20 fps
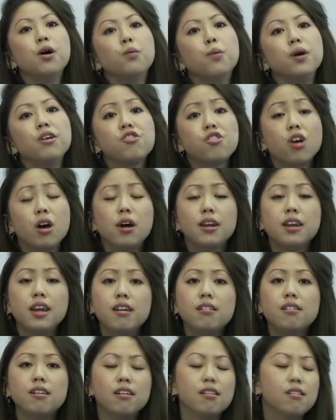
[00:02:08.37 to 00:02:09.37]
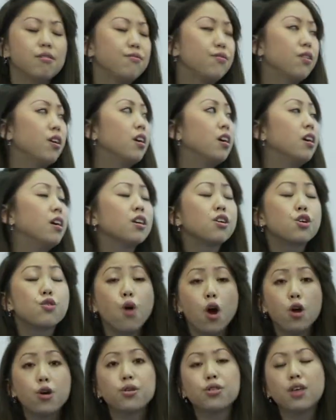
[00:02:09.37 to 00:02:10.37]
which are needed for
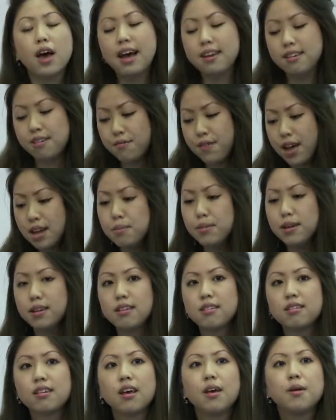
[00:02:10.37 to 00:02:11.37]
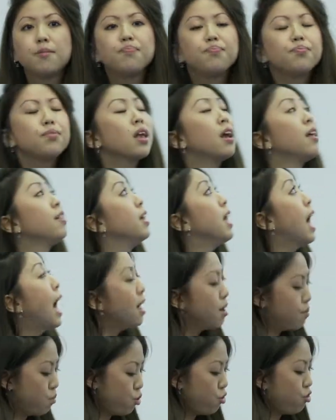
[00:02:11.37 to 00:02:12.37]
growth and development. The
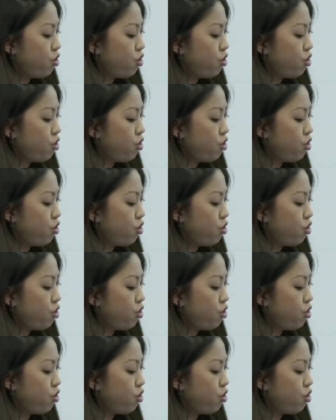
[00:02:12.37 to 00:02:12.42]
animal